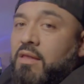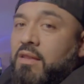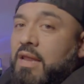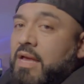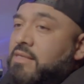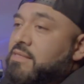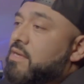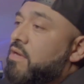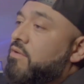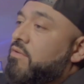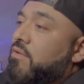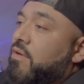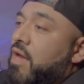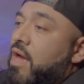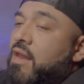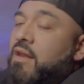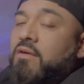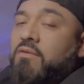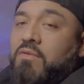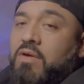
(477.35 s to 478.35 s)
and that's how you
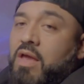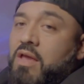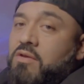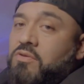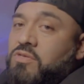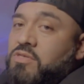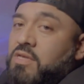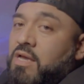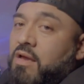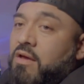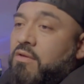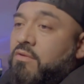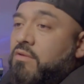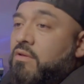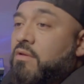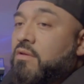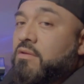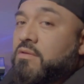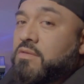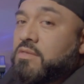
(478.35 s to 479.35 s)
kind of create your sound,
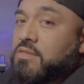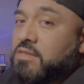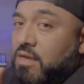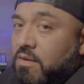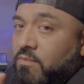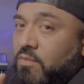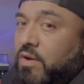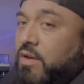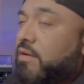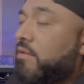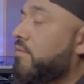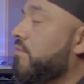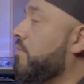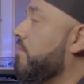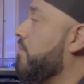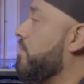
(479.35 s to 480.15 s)
somewhat.